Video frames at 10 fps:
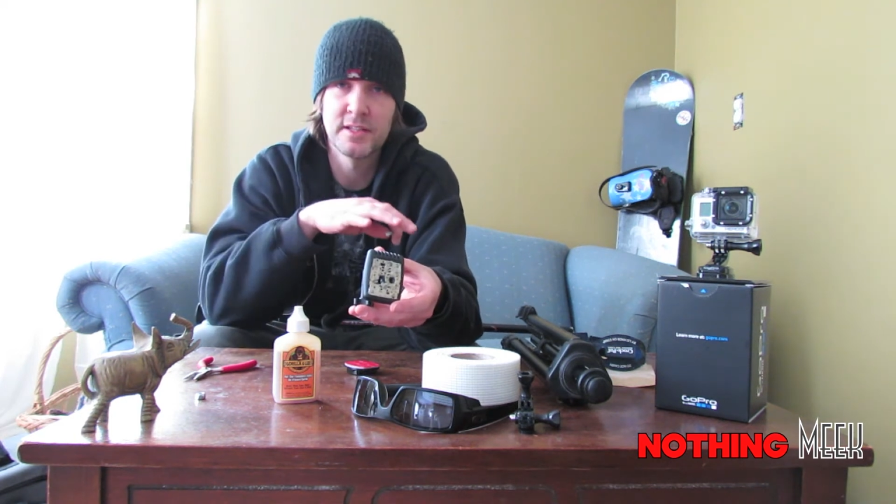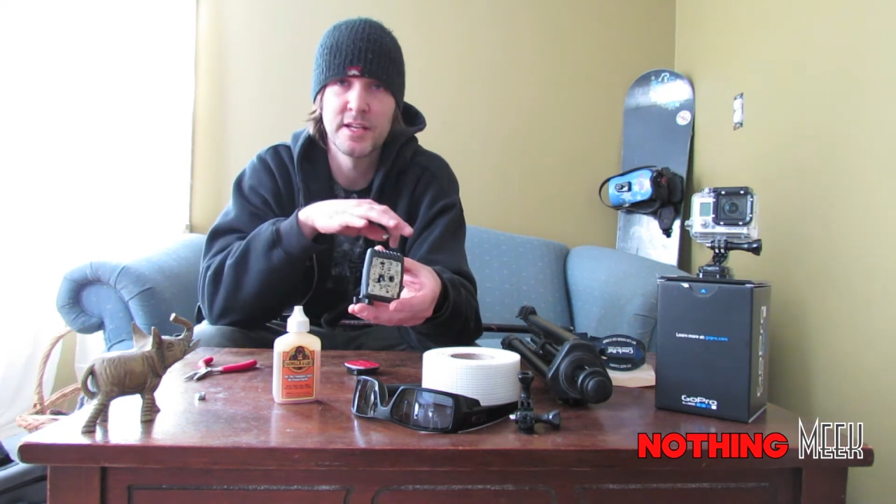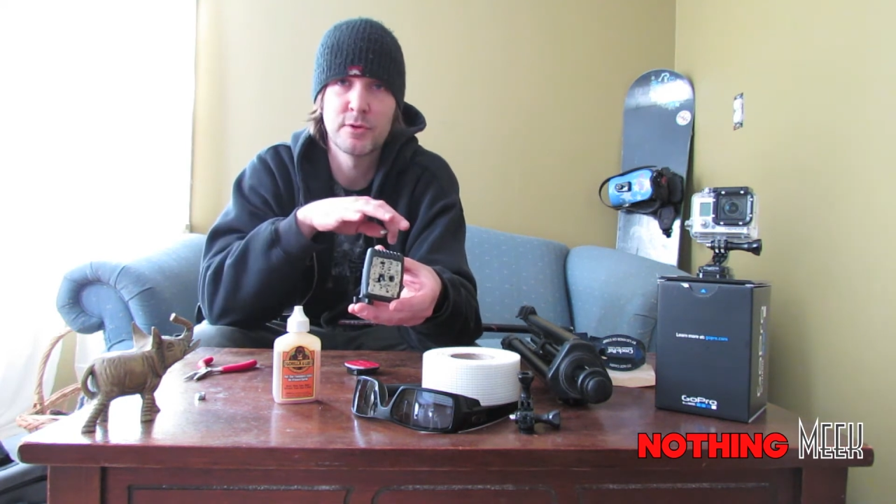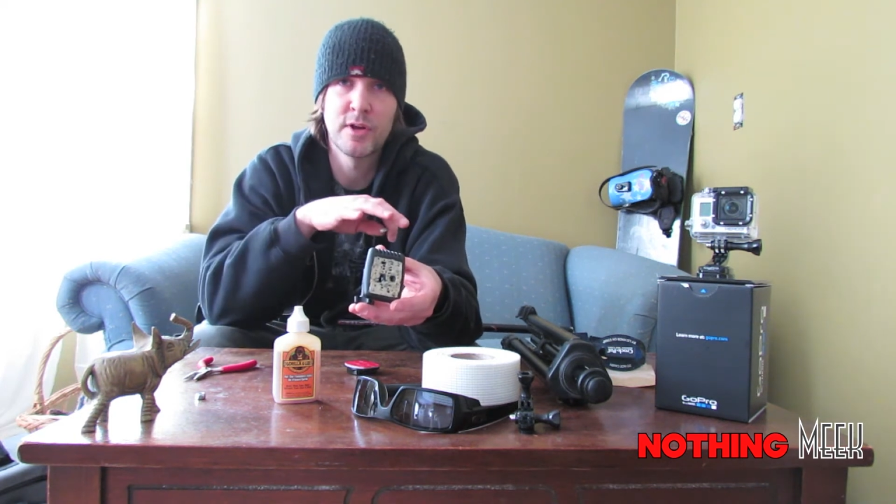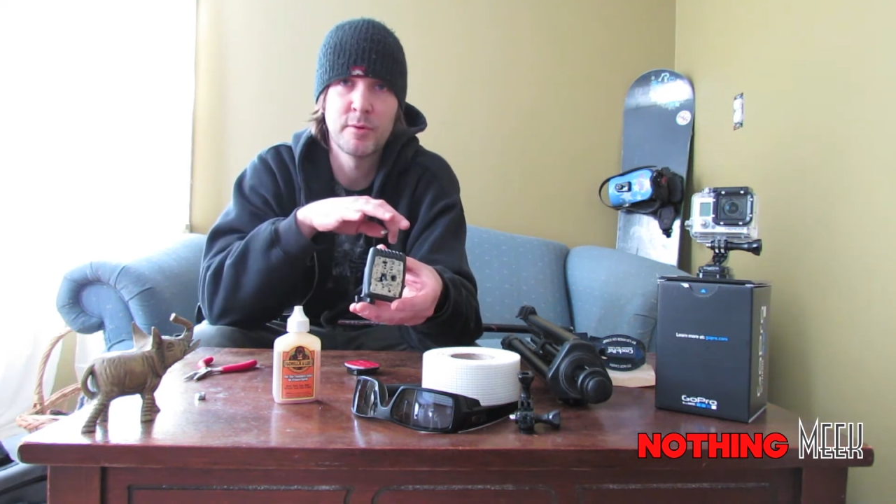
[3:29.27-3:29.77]

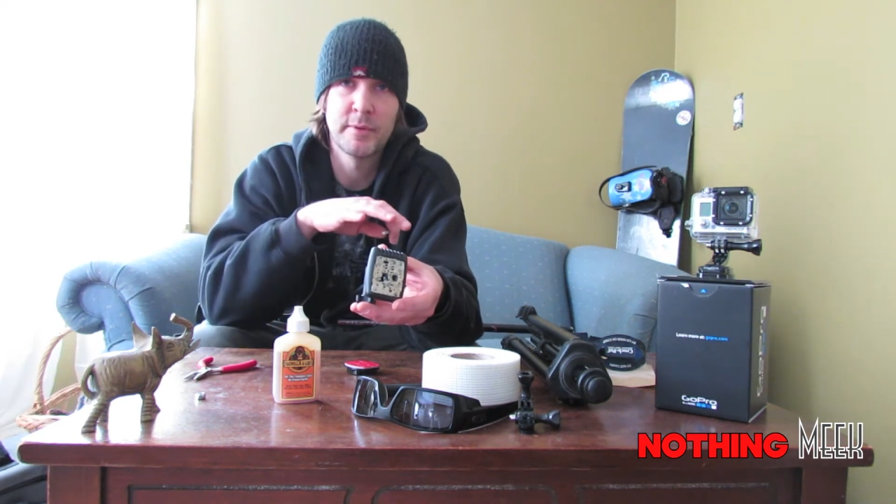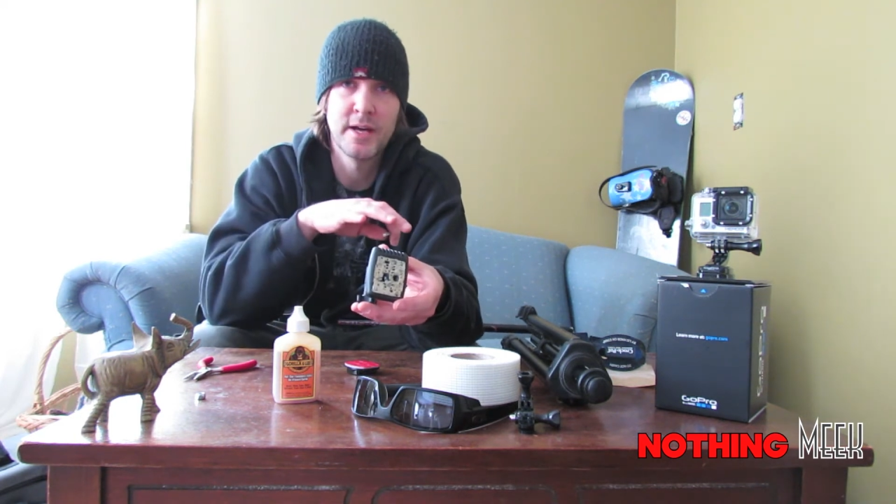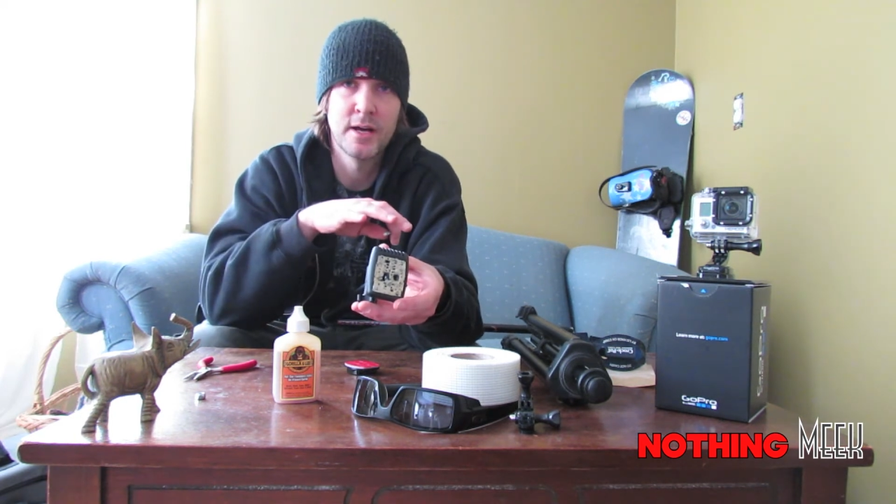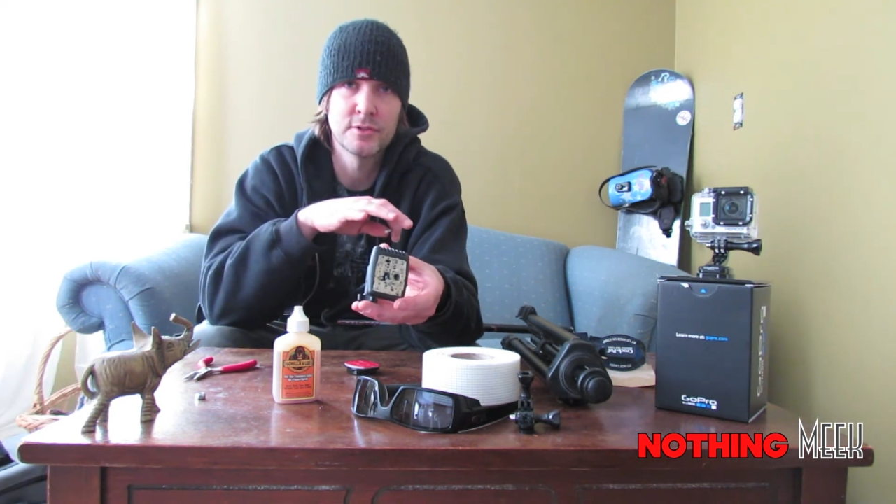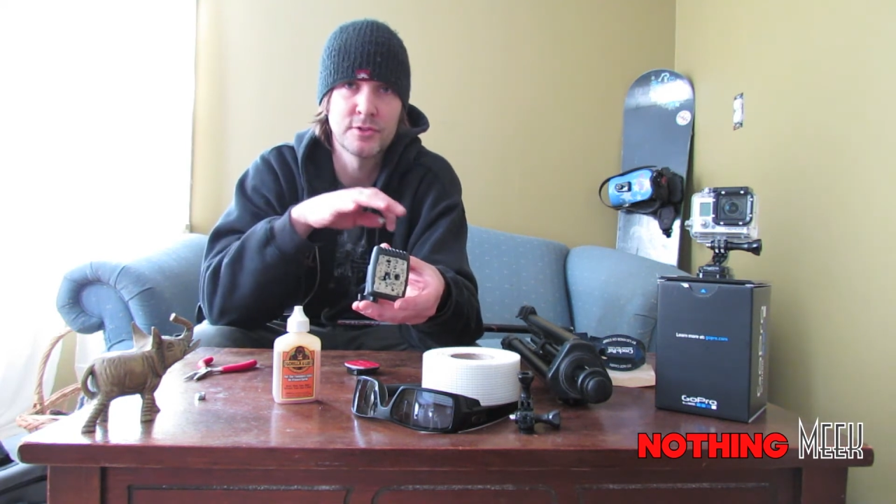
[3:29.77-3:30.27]
laying around my
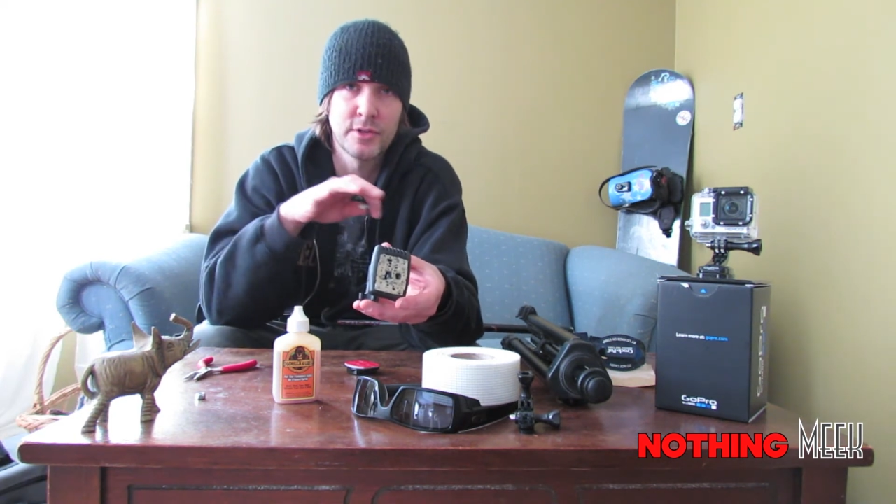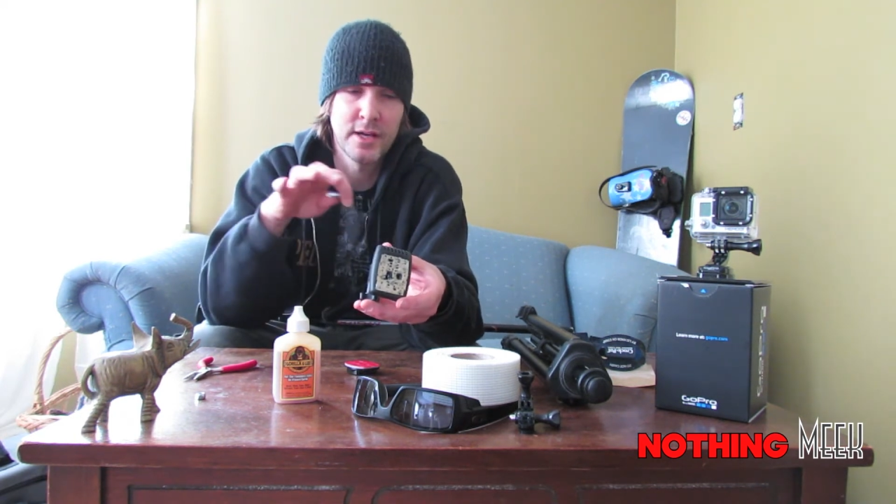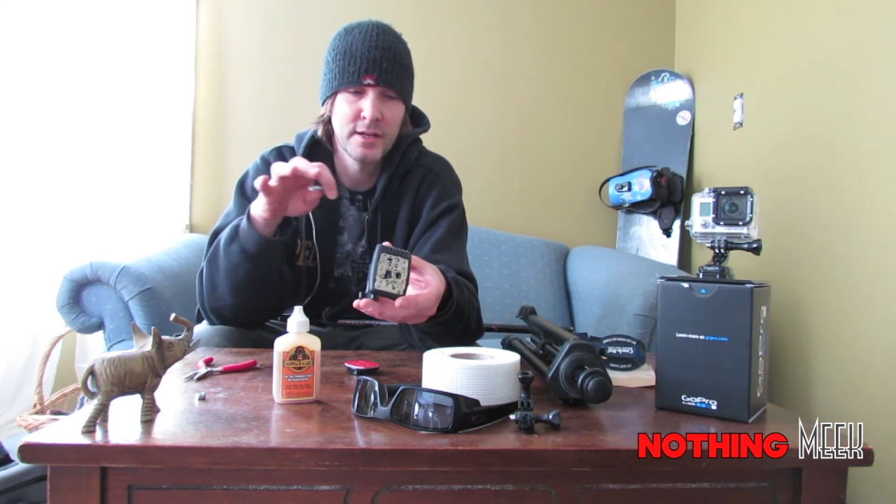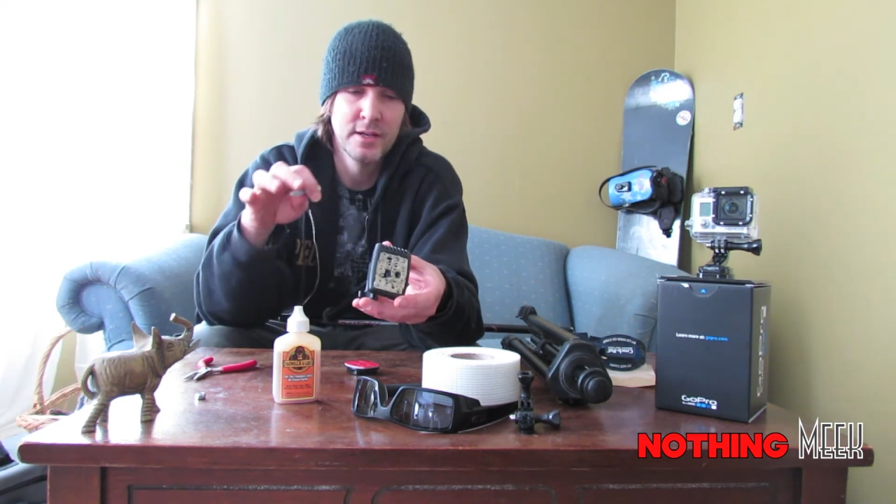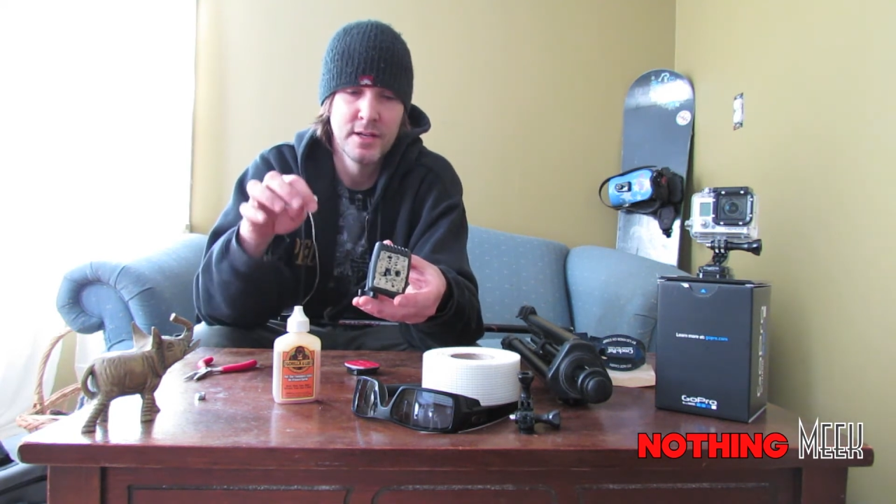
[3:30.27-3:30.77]
house,
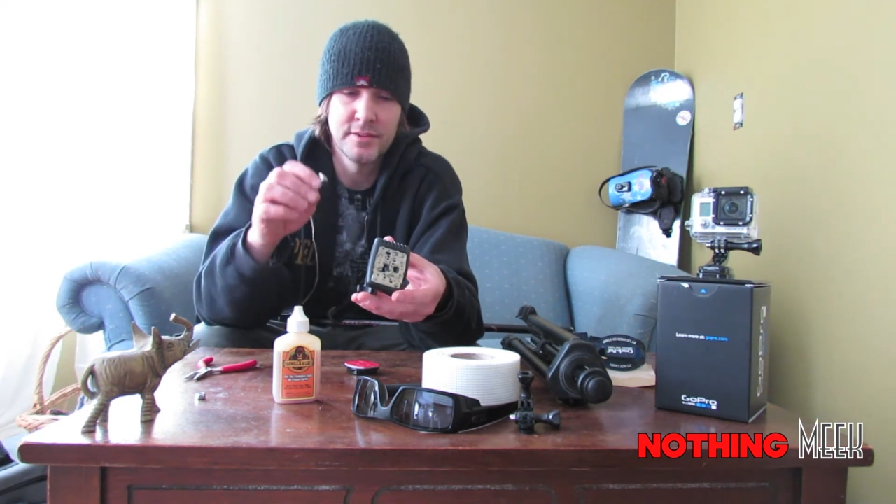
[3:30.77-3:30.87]
okay?